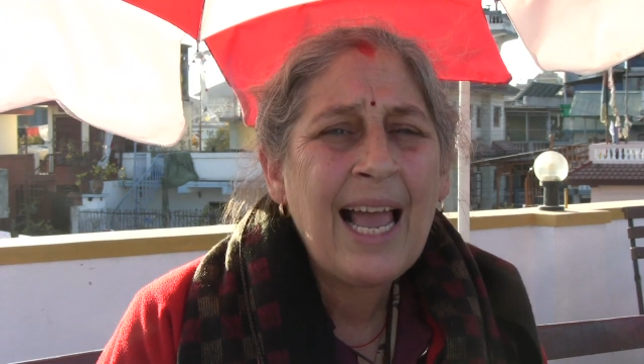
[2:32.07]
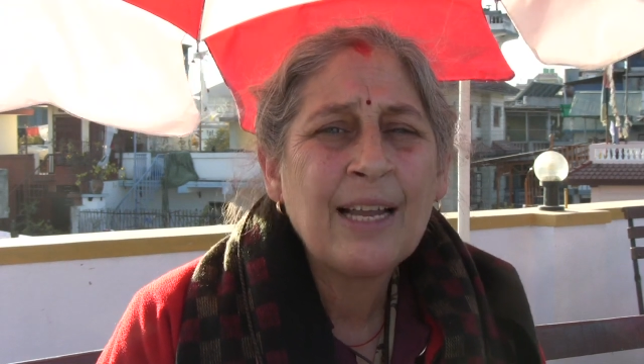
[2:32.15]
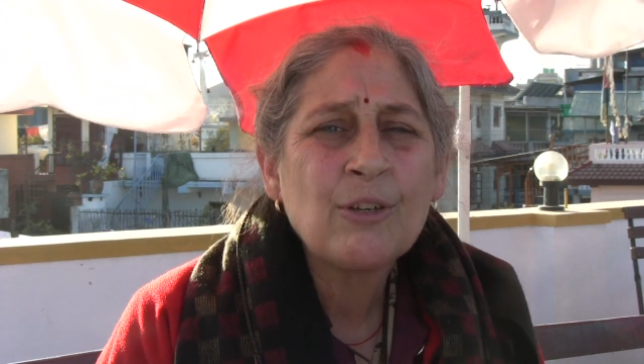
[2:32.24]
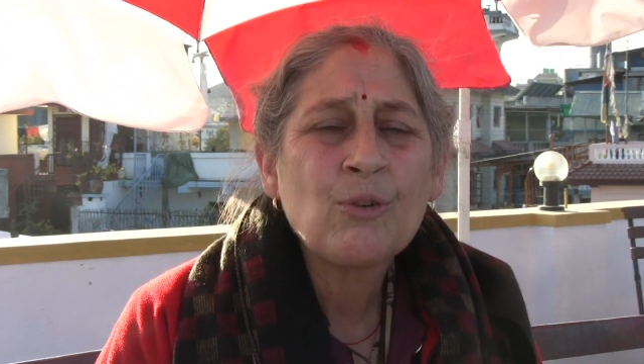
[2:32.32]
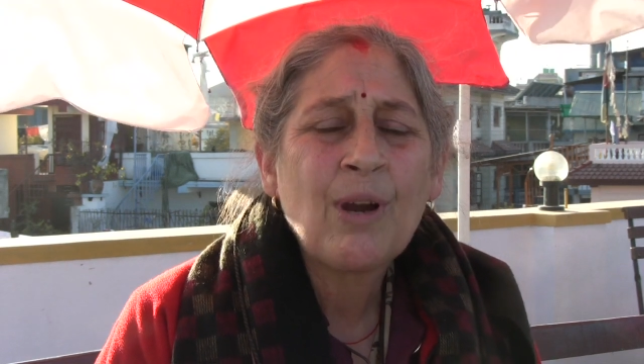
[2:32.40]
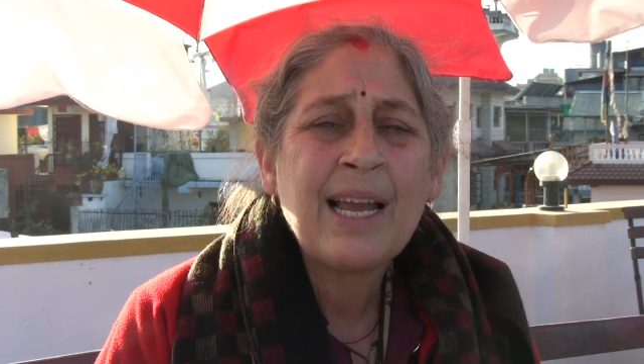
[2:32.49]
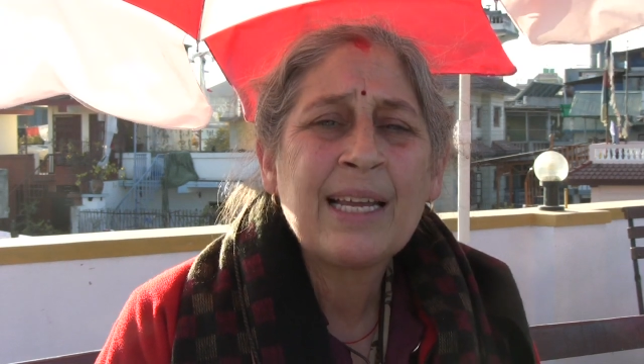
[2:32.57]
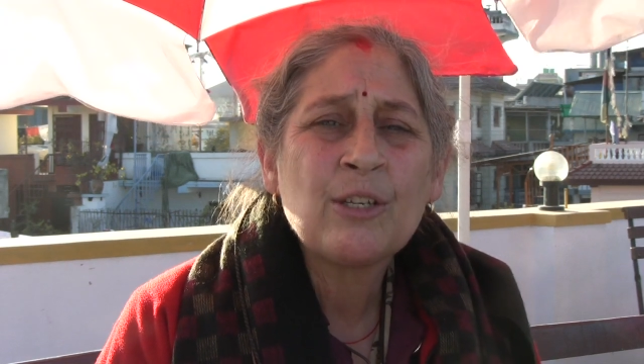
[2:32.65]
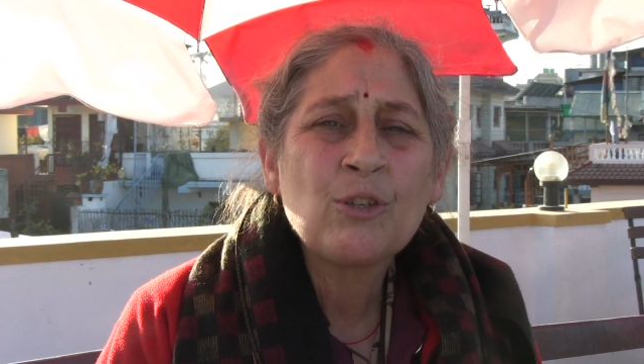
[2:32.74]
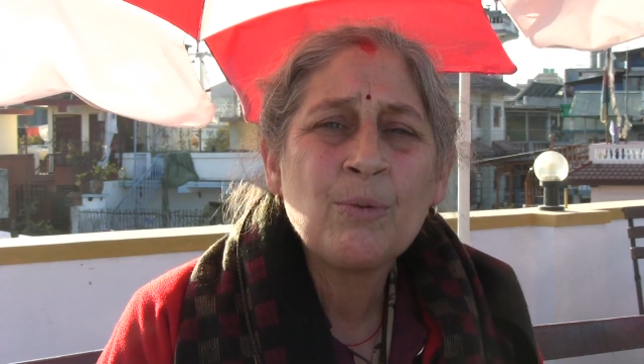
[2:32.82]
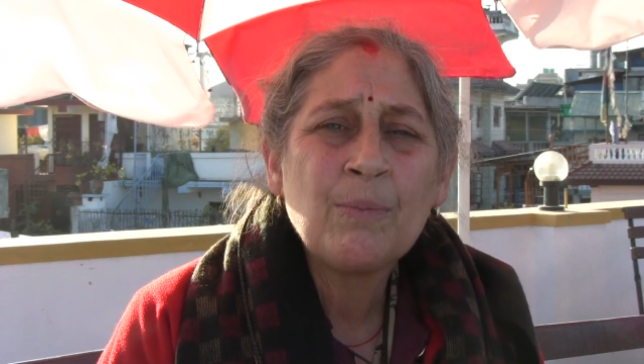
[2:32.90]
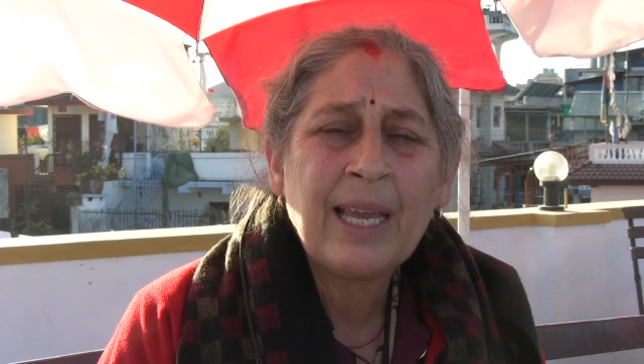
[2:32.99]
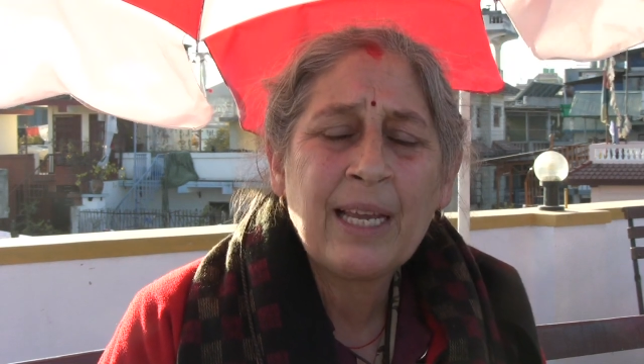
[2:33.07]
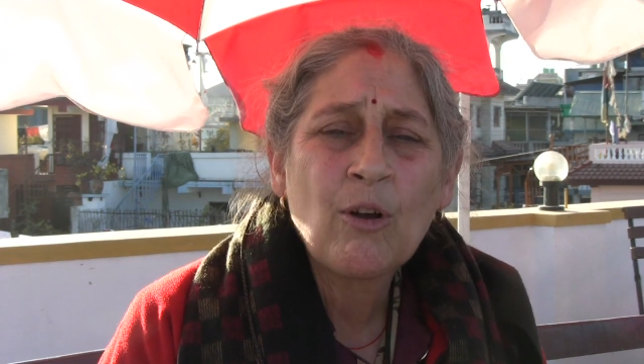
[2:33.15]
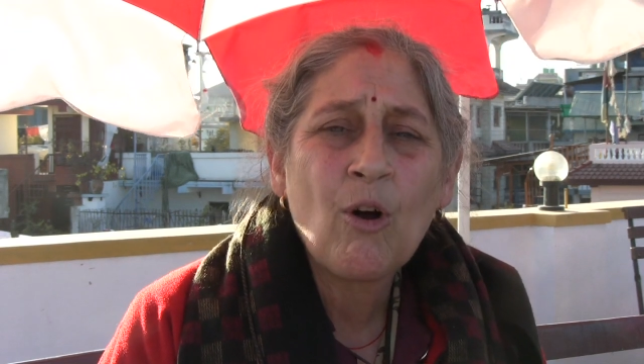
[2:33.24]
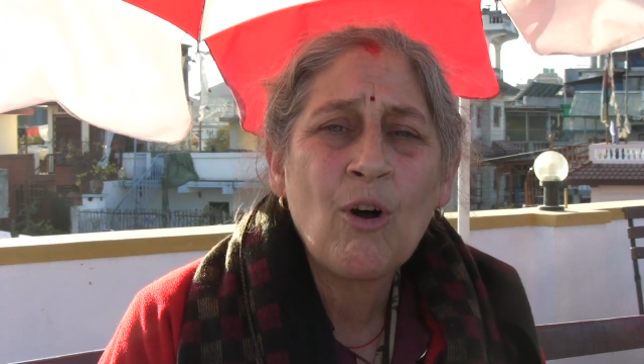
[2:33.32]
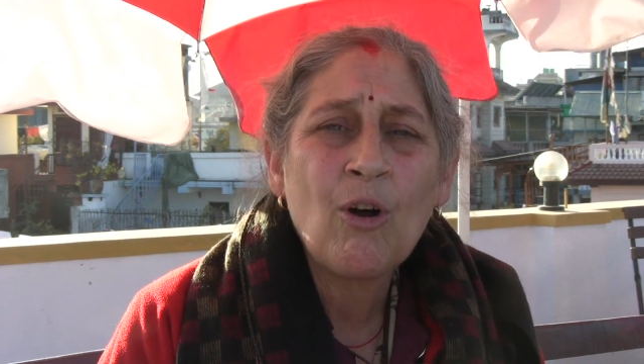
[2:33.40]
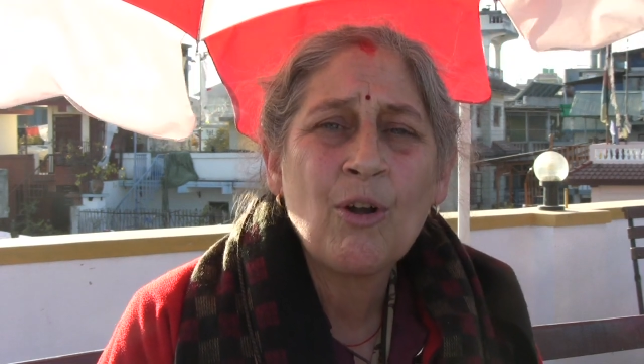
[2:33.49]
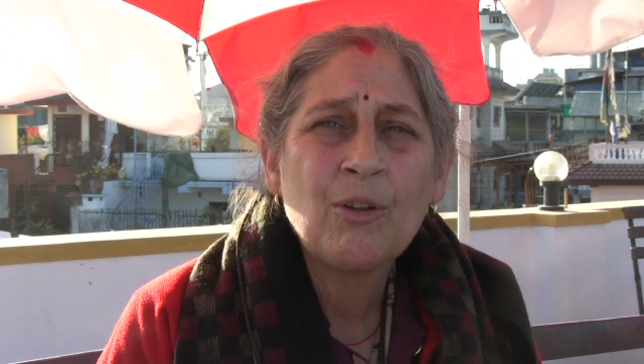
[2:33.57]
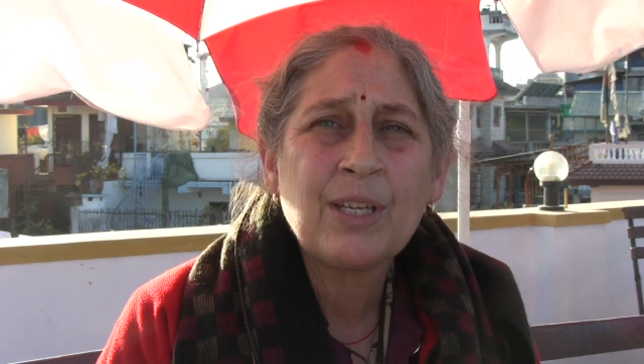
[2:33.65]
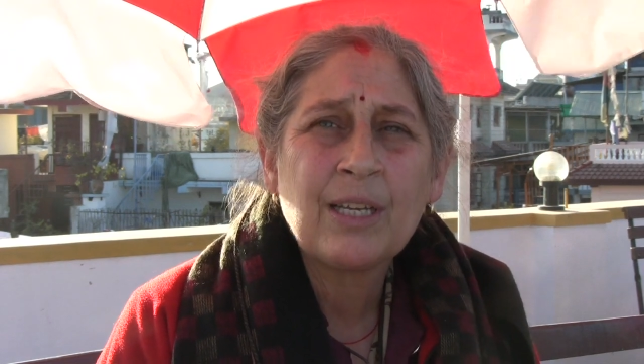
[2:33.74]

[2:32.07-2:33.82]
and trying to make all